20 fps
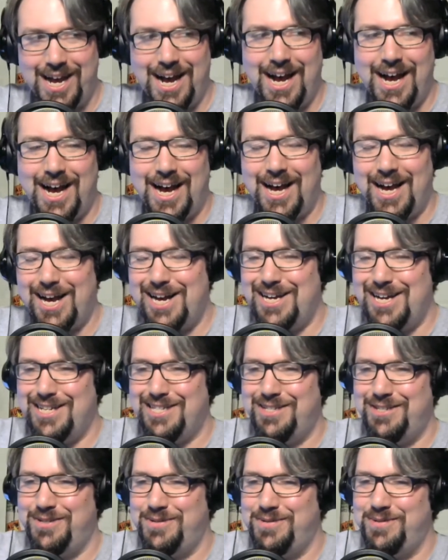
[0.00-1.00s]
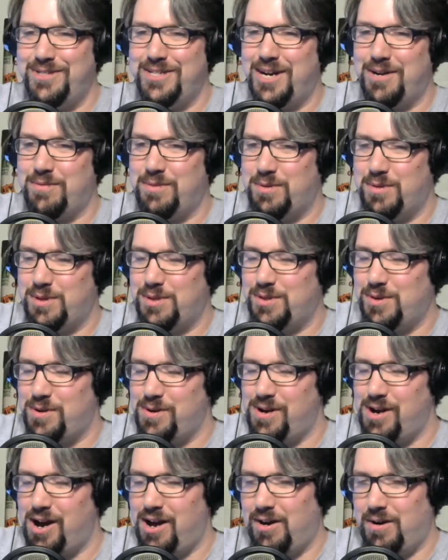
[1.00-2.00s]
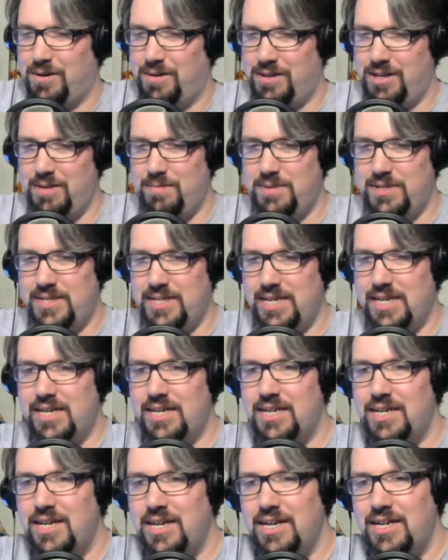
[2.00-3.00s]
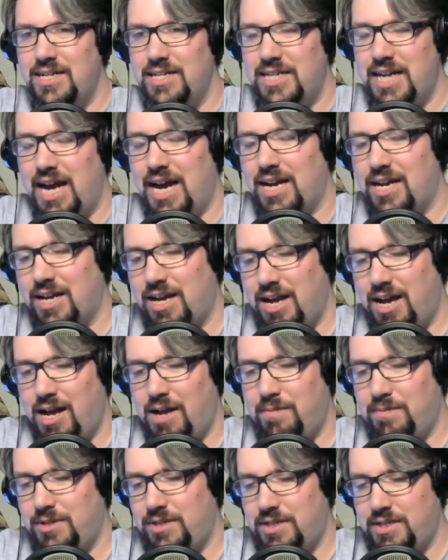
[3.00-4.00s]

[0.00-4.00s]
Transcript: to talk with Chris O'Connor, libsyn.com.